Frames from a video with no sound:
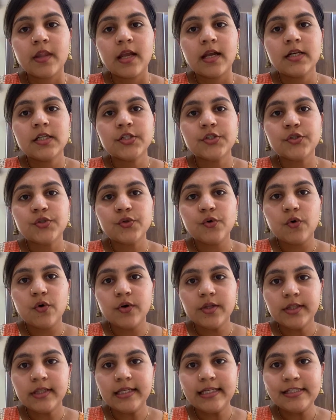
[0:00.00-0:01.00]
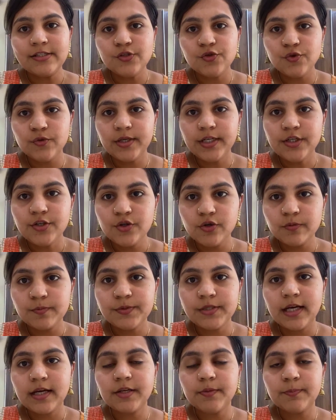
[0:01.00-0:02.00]
So these chewy tubes
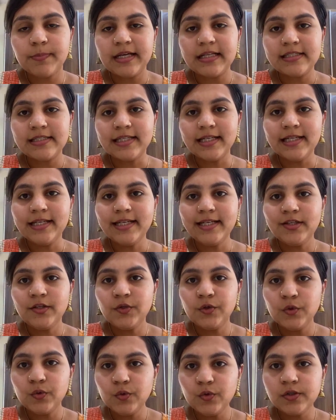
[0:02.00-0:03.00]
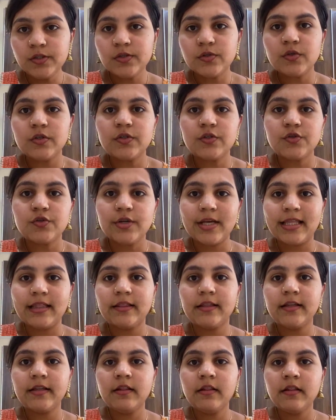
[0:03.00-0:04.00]
are basically used to
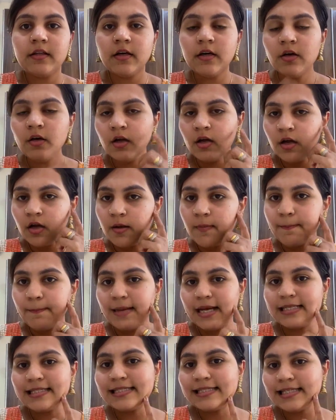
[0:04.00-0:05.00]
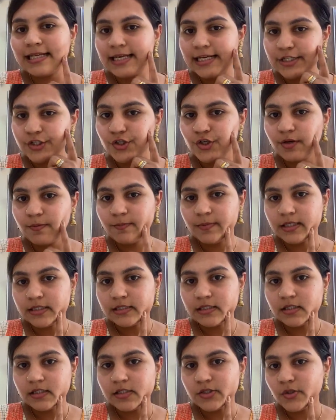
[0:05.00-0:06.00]
strengthen the mastication
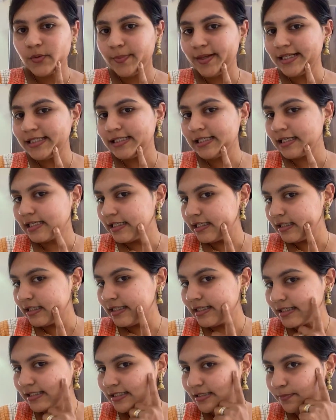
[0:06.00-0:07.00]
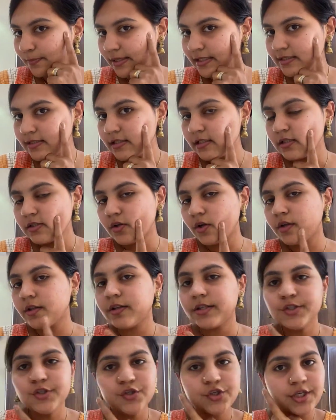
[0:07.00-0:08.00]
muscles. So basically these muscles on
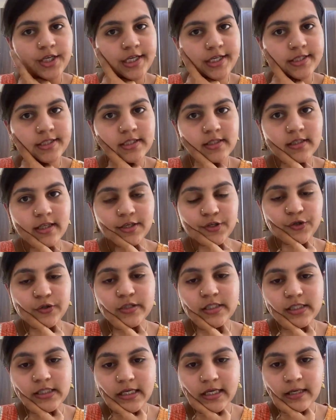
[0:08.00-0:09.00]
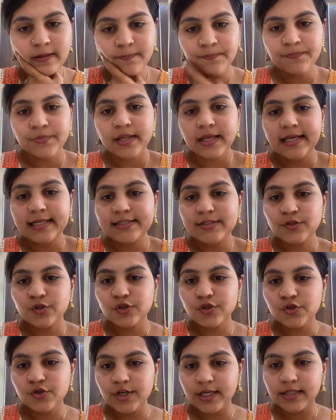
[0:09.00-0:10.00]
the cheeks that you see, it's to
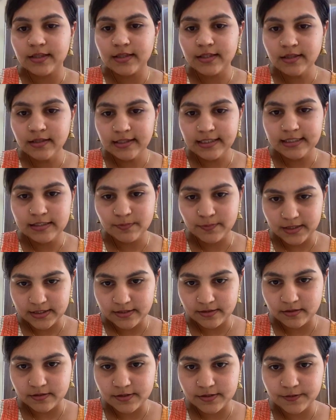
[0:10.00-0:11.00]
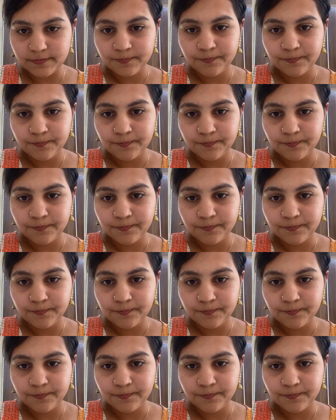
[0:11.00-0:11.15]
strengthen these muscles.